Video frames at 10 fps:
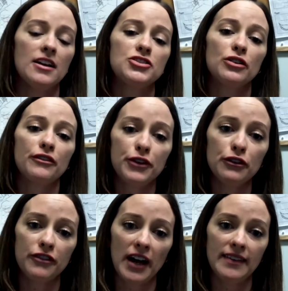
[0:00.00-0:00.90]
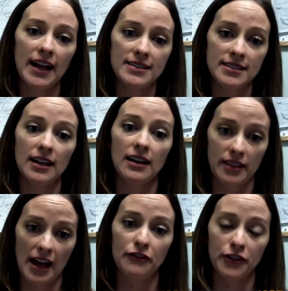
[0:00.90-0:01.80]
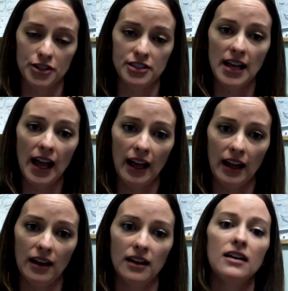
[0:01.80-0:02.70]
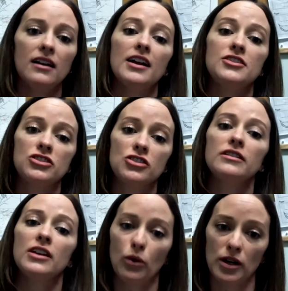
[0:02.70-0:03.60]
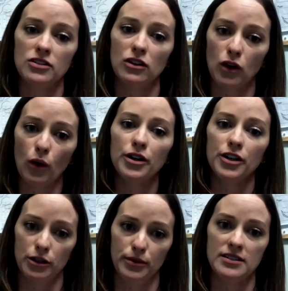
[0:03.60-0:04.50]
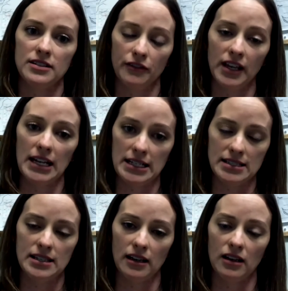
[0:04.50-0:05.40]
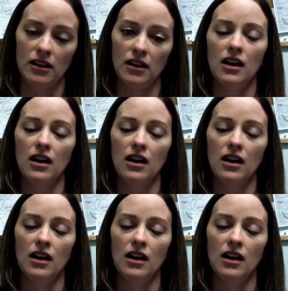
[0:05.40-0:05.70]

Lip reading: So if you find that tick that first day, it's certainly going to lower your risk of getting sick.